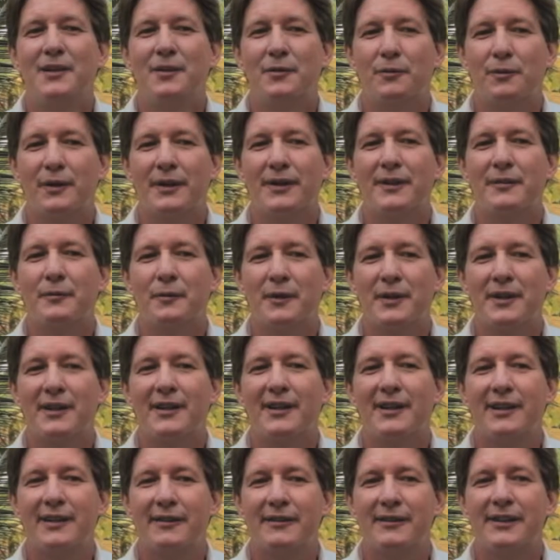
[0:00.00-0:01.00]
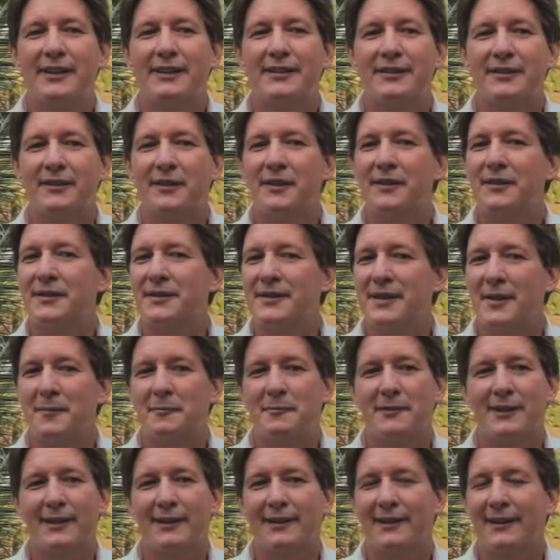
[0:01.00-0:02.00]
one of the lyrics goes
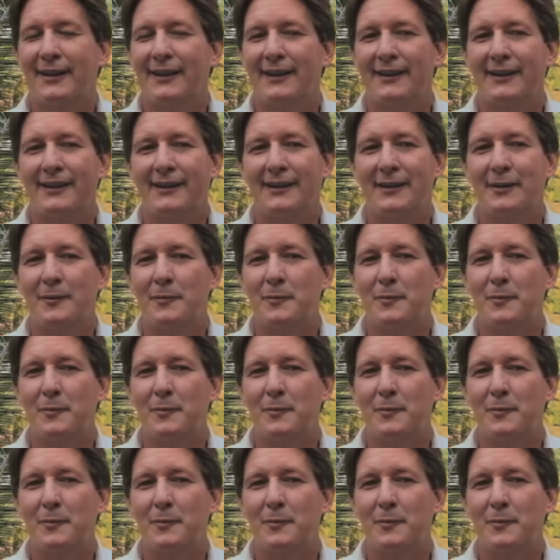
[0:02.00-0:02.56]
something like